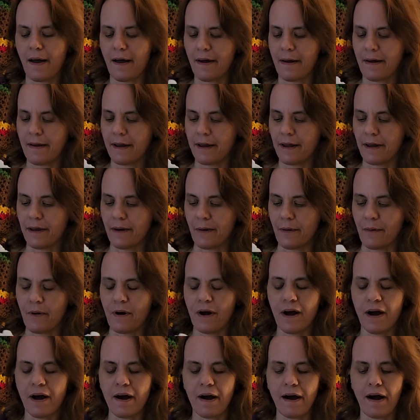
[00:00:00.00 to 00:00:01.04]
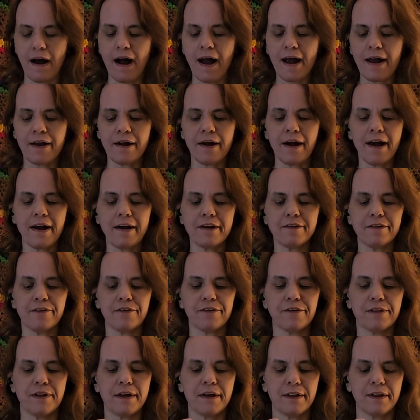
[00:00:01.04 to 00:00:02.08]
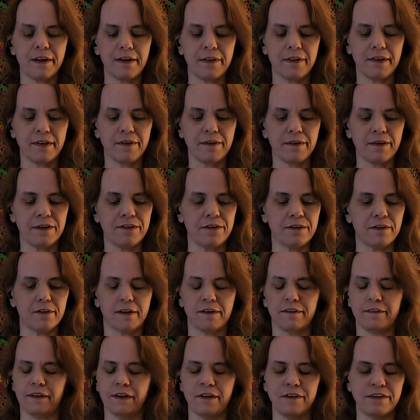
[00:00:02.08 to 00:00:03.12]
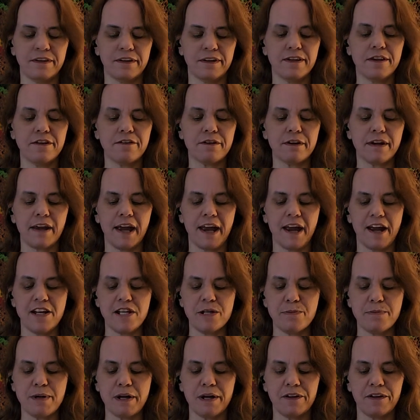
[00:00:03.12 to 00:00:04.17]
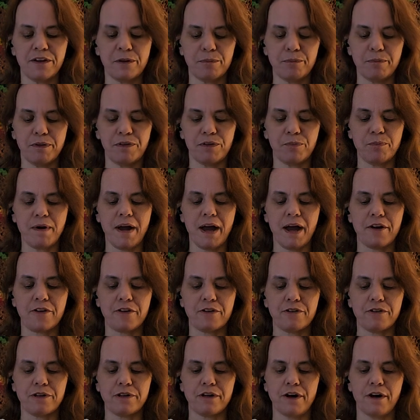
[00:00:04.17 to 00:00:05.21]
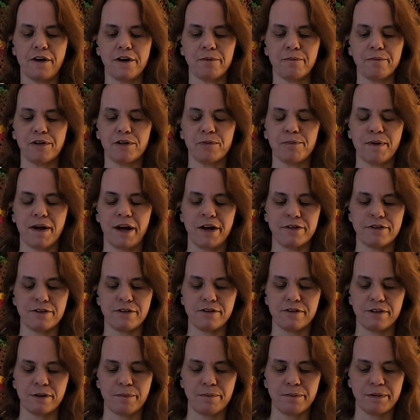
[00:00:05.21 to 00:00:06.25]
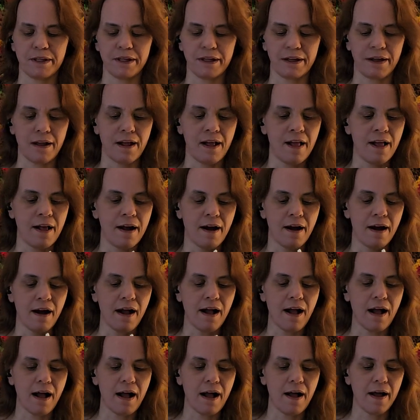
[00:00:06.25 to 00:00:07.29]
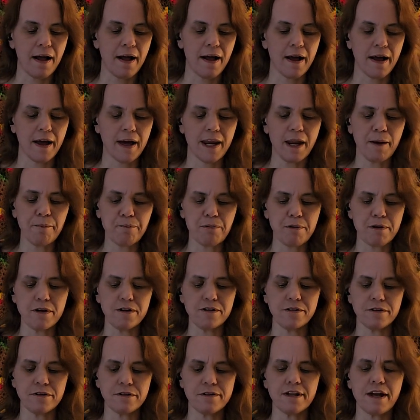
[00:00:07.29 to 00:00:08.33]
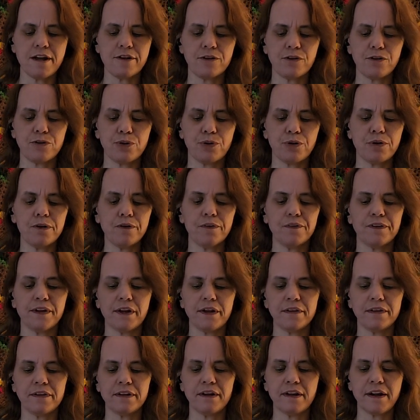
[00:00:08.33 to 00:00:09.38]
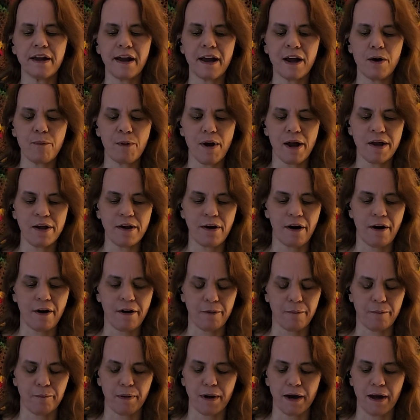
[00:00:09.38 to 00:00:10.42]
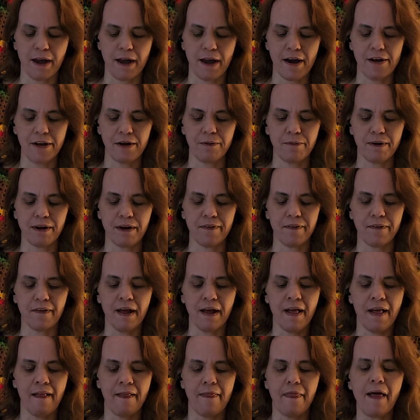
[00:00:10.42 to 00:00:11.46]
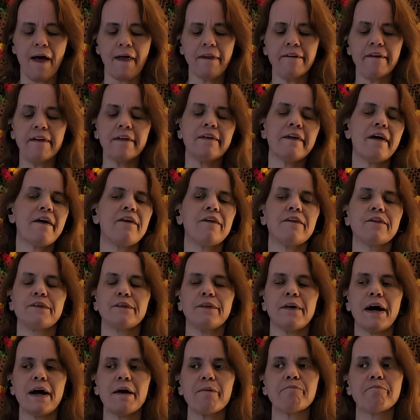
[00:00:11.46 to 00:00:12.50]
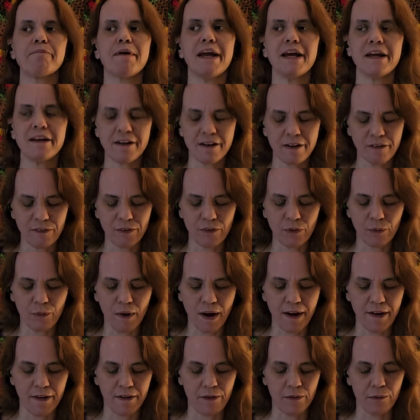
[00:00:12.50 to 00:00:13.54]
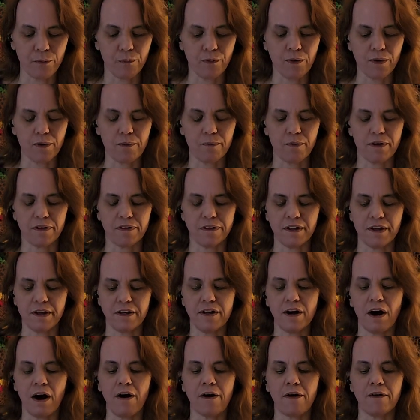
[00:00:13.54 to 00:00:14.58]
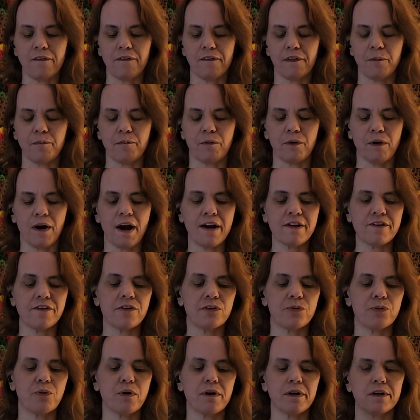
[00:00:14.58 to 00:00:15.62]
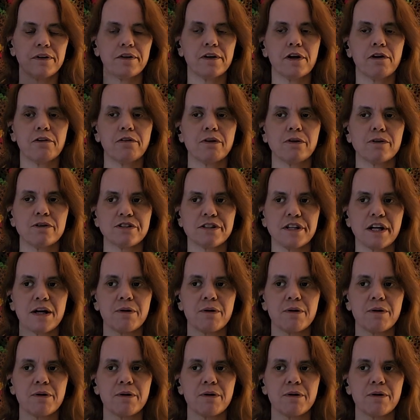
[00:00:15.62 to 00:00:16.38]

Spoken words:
you know, I just think that either, because it's either gauge mismatch or yarn mismatch or something. And I'm pretty sure that tutorial said DK weight yarn. But anyways, nonetheless, though, I made it so I could work with the yarn some more. I just wanted to crochet